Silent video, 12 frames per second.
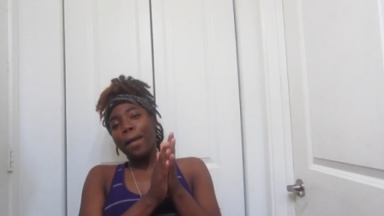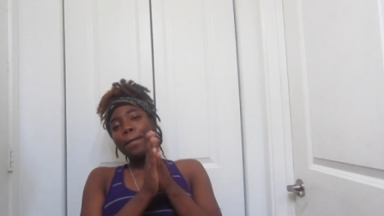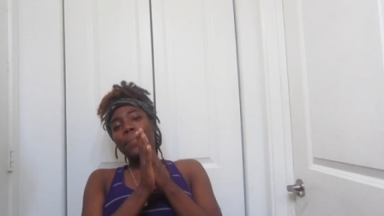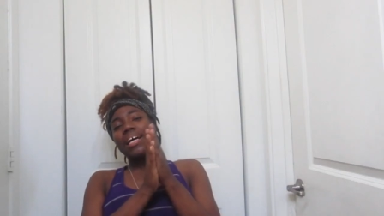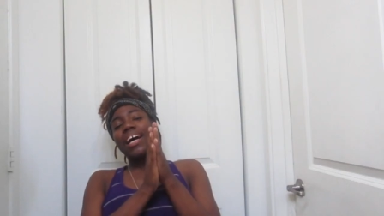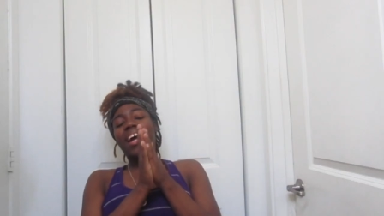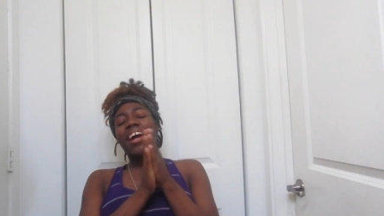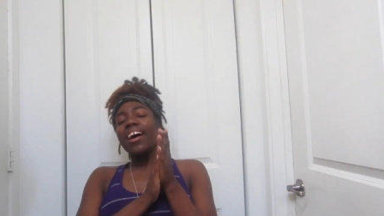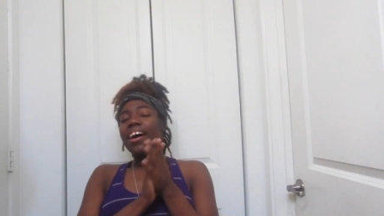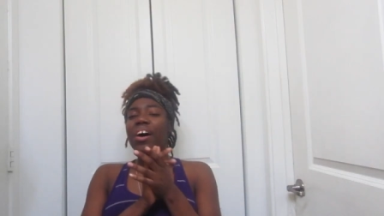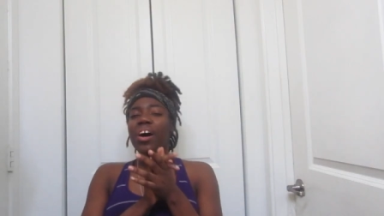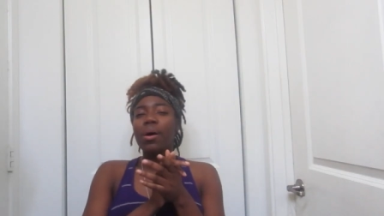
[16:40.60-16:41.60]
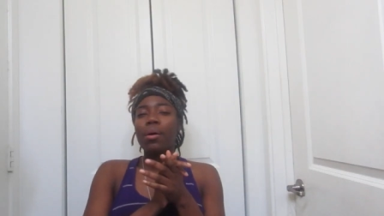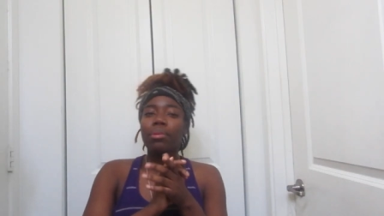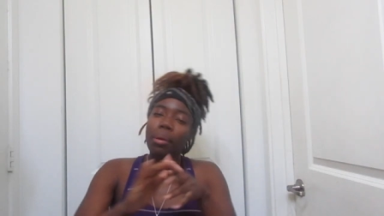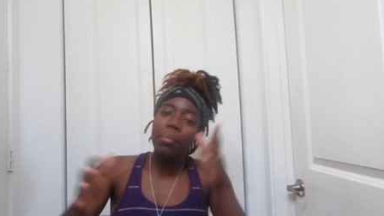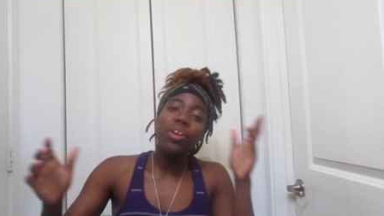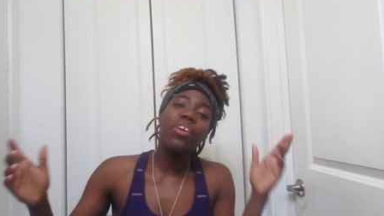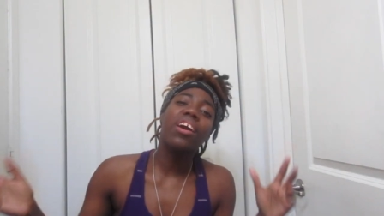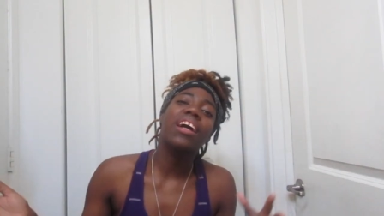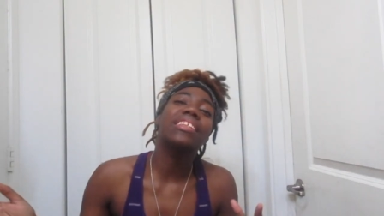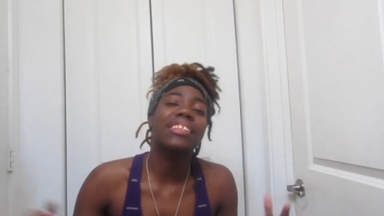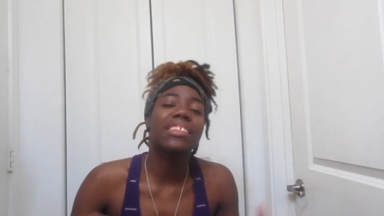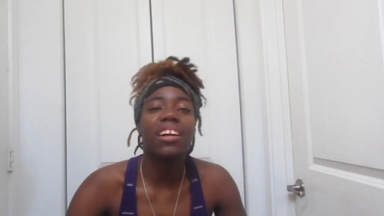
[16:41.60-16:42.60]
but um let me know your
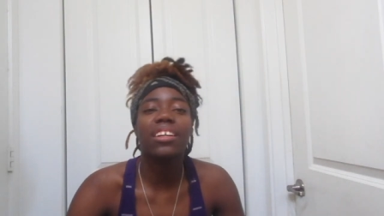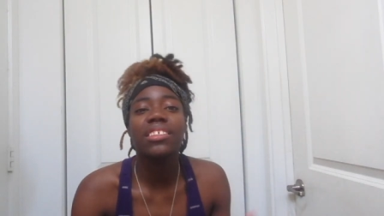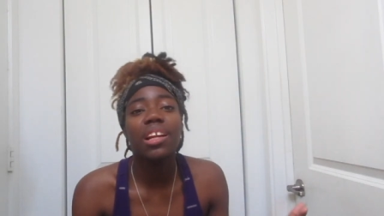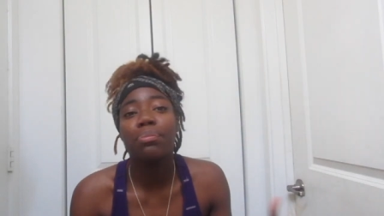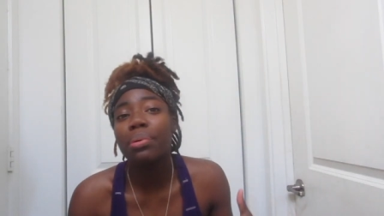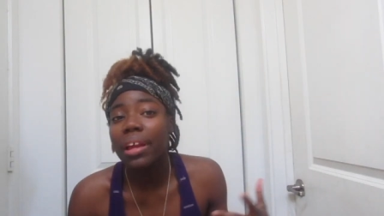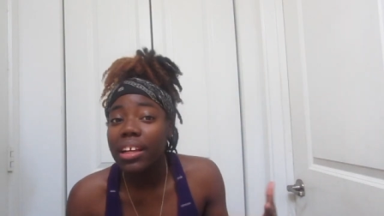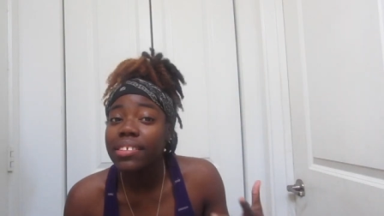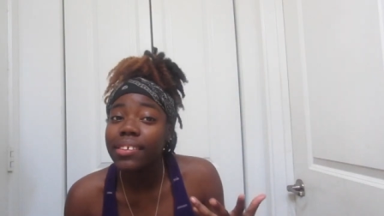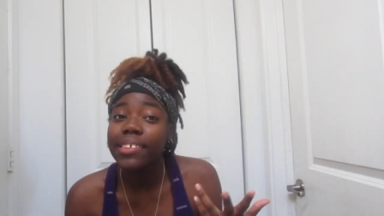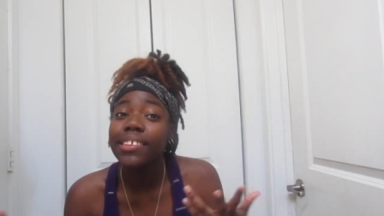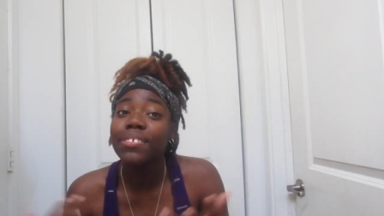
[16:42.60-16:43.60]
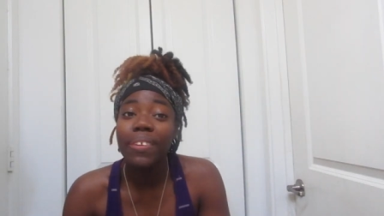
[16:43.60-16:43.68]
guys' thoughts and opinions on this